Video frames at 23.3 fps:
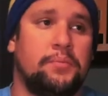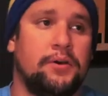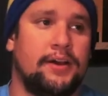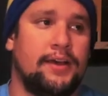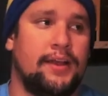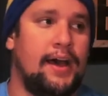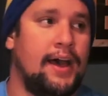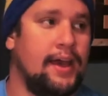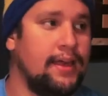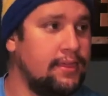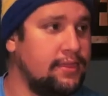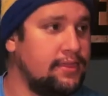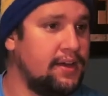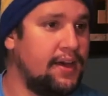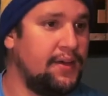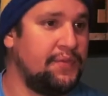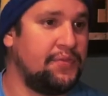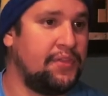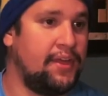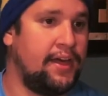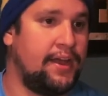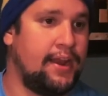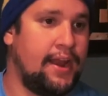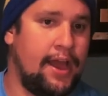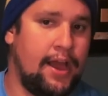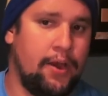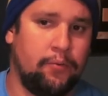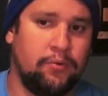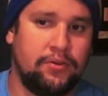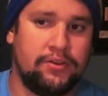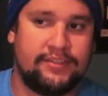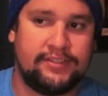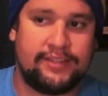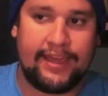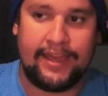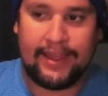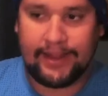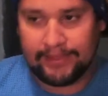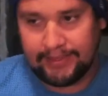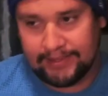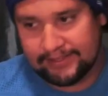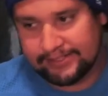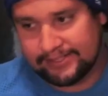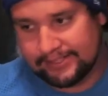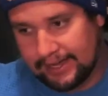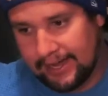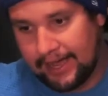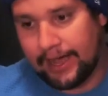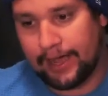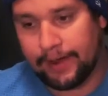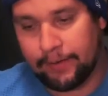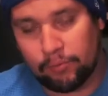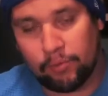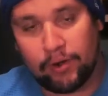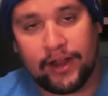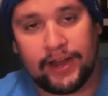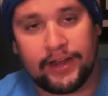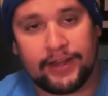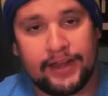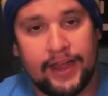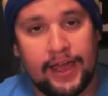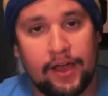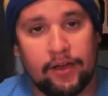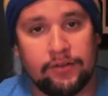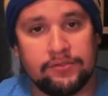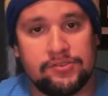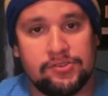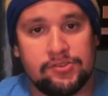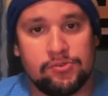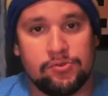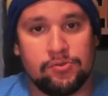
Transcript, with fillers: but I thought that I would take the time right now